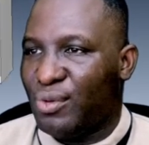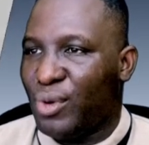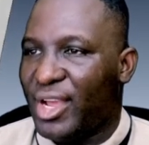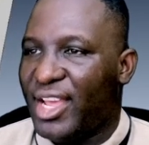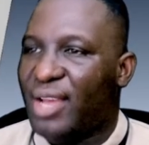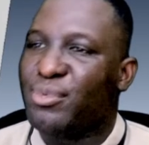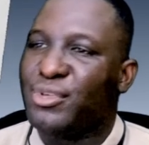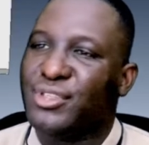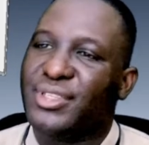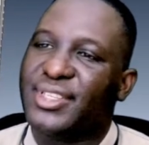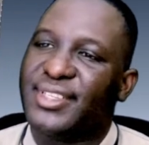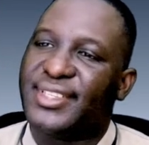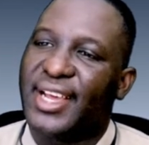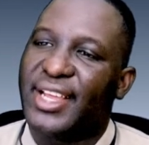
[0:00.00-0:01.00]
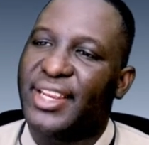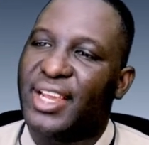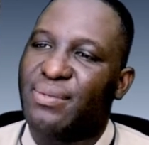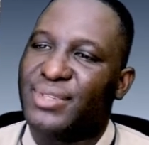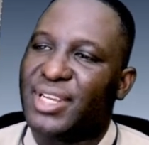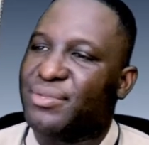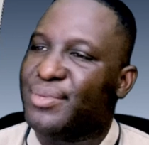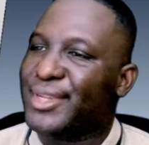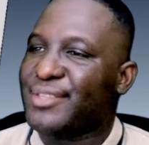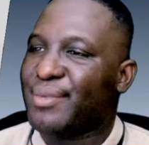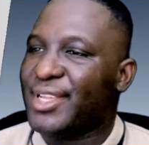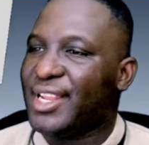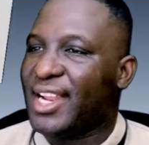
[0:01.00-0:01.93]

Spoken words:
we are able to design the M-shaped specimen.